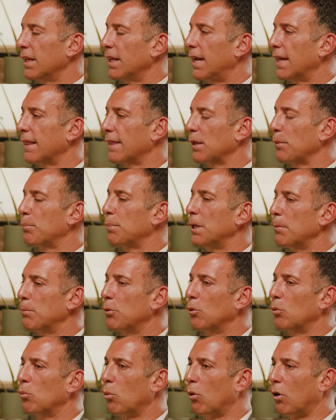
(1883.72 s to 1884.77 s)
I think
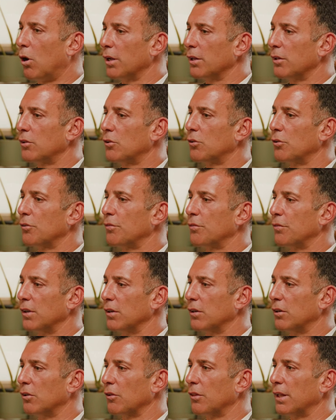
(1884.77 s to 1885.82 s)
people want to
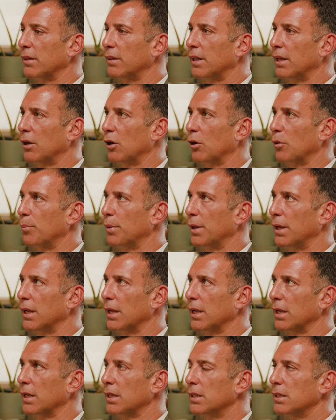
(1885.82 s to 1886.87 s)
feel that they are
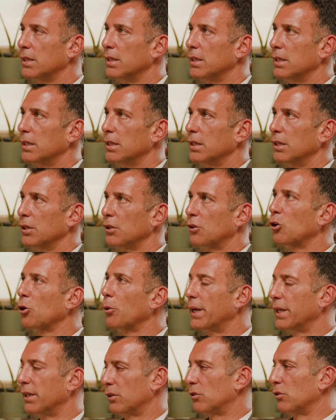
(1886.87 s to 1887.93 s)
being
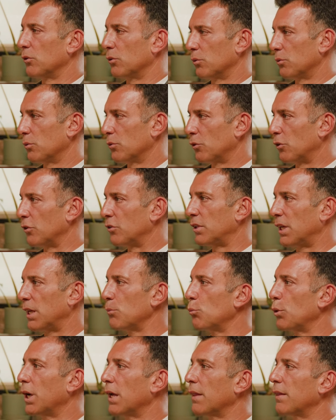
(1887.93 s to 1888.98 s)
curated to. The same
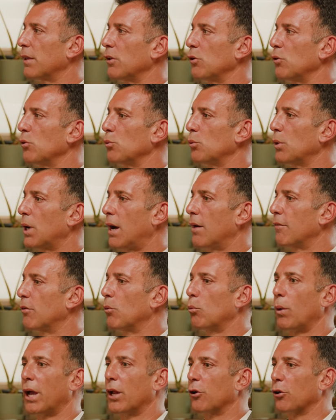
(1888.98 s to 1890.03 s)
way that you have a
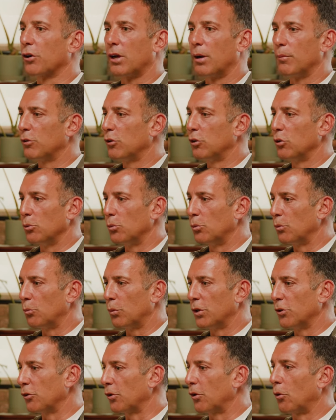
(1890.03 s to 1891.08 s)
waiter come to you
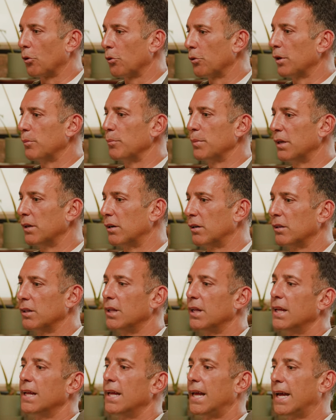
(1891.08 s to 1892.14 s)
when you're ordering a meal
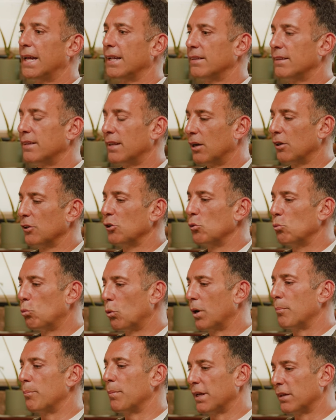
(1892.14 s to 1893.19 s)
and tell you
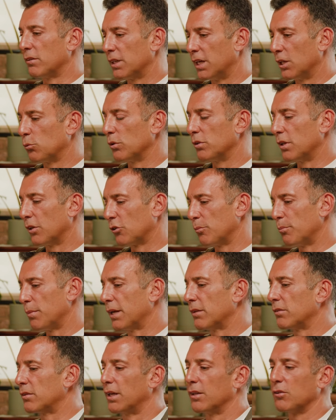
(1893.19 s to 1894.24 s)
what makes sense, what doesn't
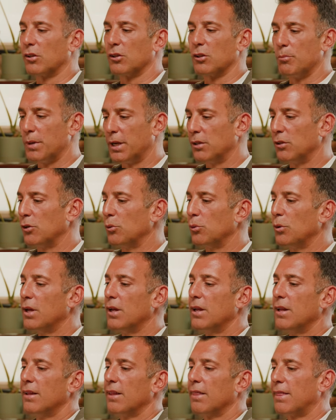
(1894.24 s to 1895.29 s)
make sense on the menu,
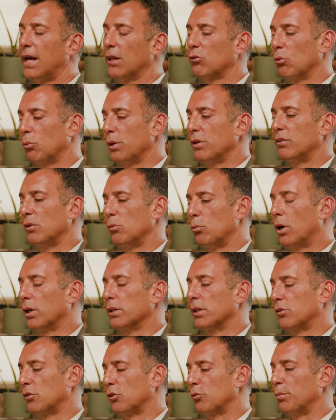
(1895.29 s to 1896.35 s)
that's what we see
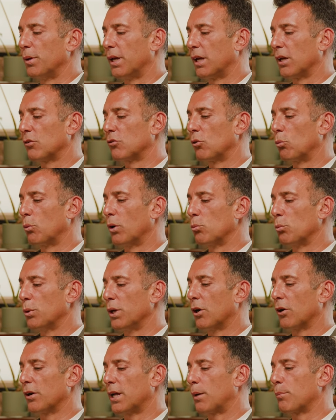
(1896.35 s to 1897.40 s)
wellness as being. So when we
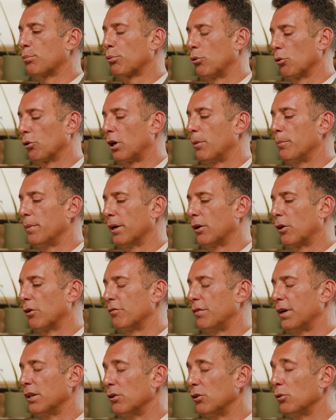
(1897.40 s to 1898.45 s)
are now programming our
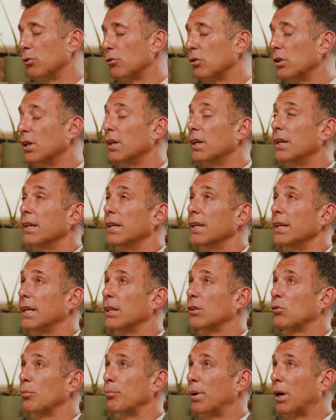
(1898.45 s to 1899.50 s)
venues,
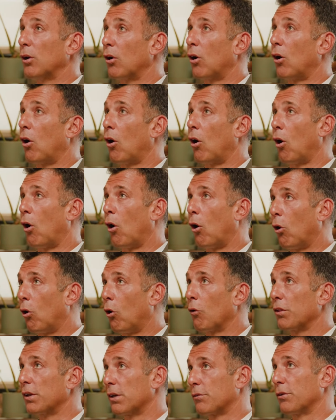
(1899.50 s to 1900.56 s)
it's about
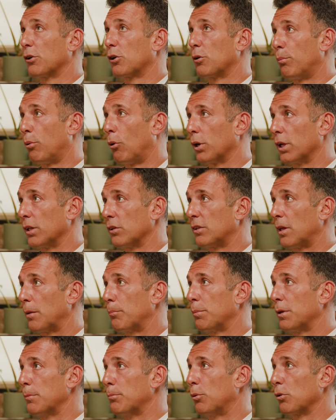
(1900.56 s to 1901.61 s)
all the different components that
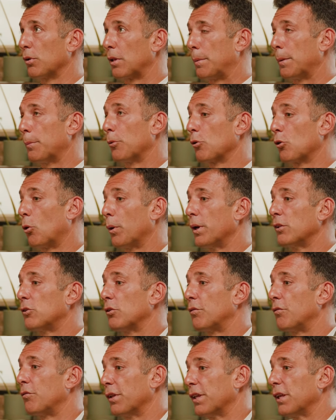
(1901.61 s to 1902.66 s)
people go into
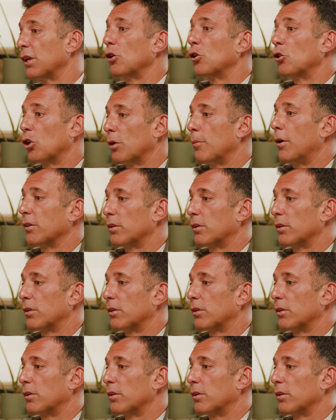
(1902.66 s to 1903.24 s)
feeling good about